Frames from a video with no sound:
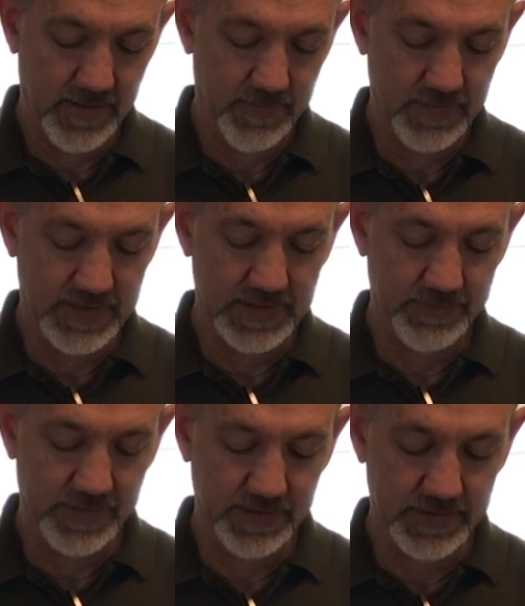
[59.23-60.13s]
wooden
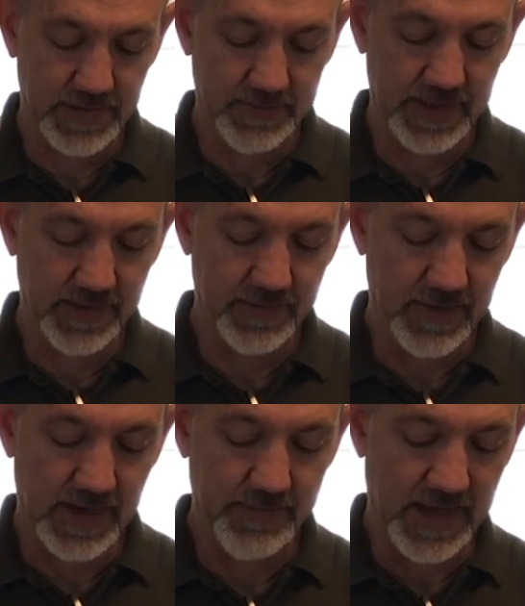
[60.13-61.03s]
spoon, so I'm going to go
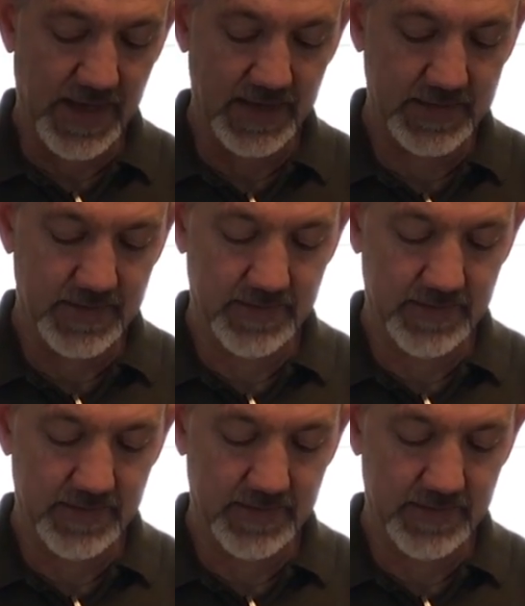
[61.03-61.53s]
grab that.